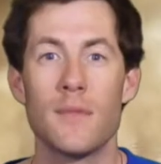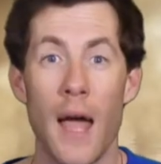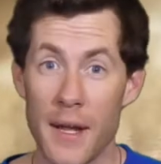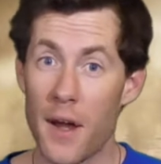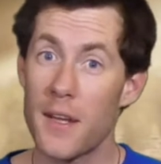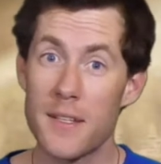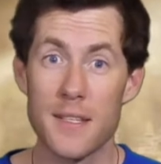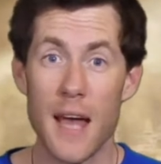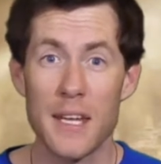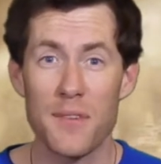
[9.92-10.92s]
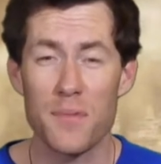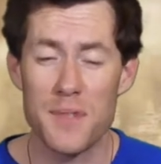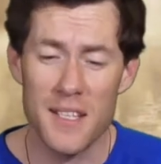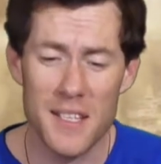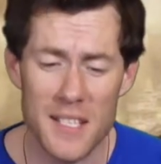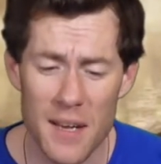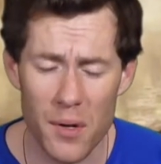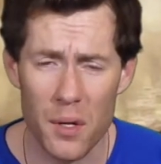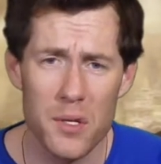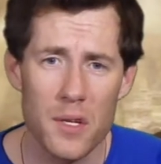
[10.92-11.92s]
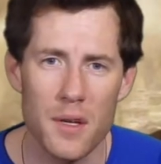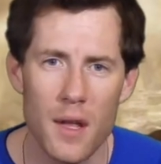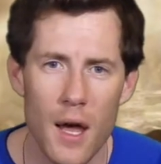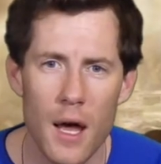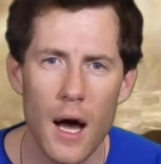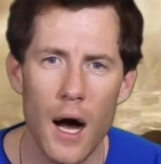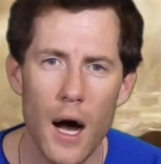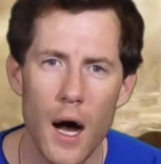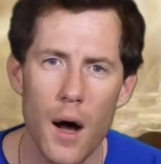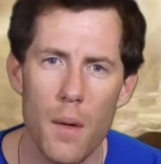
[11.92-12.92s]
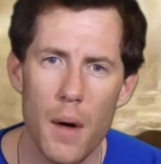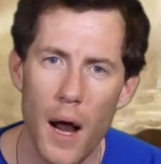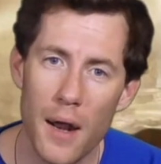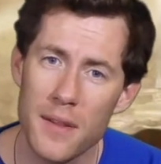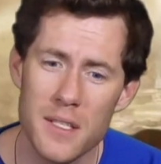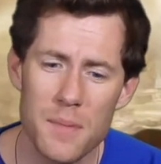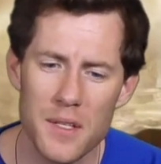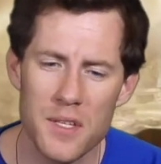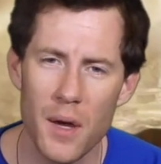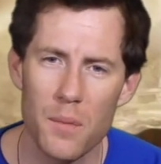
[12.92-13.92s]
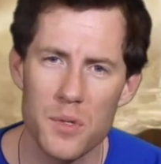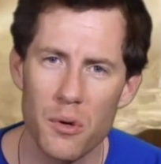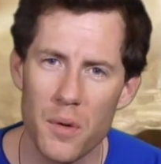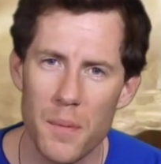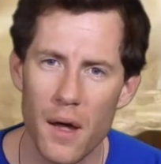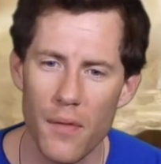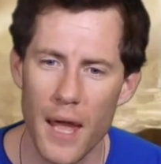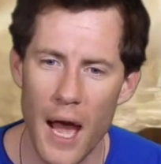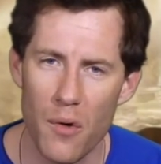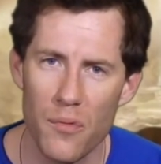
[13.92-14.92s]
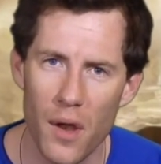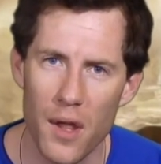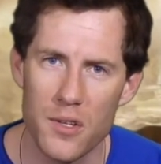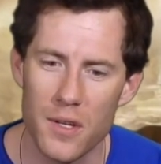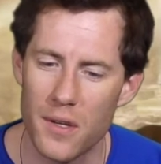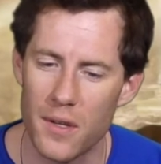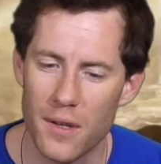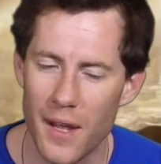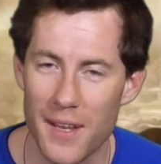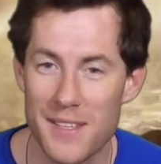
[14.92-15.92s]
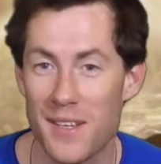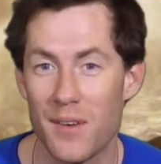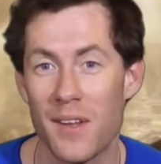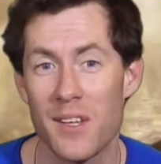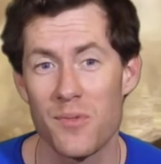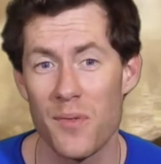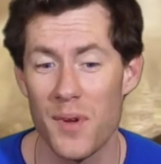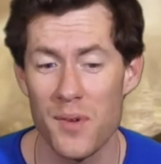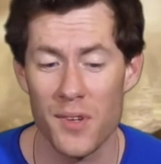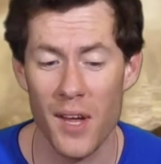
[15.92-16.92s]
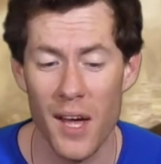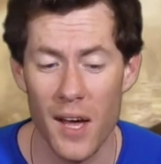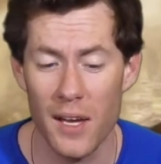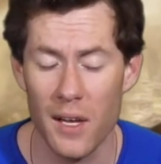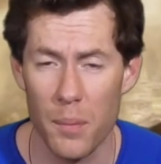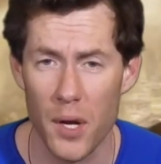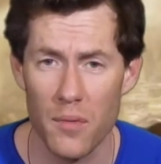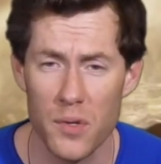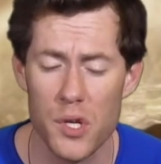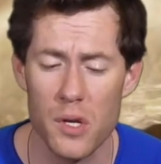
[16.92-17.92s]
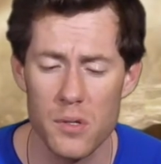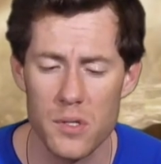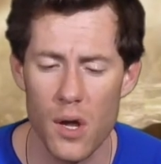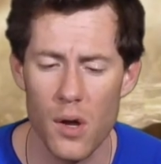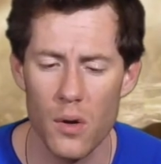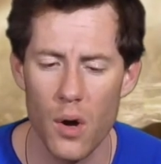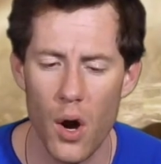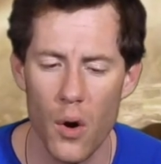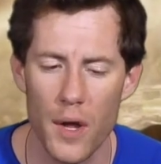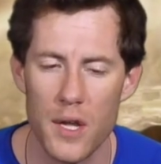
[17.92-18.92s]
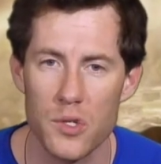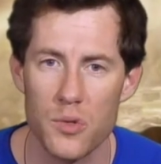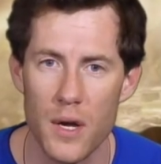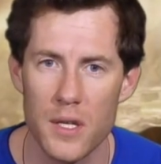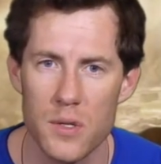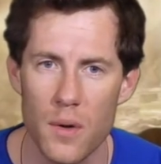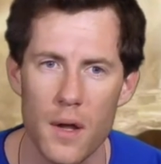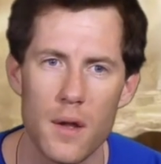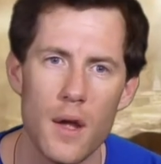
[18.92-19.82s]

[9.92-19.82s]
Hey guys, it's Andy from D6 Evolution. I think it's about time we talk about the Alpha Legion. Now this review's a little bit overdue, so I'll get straight to it.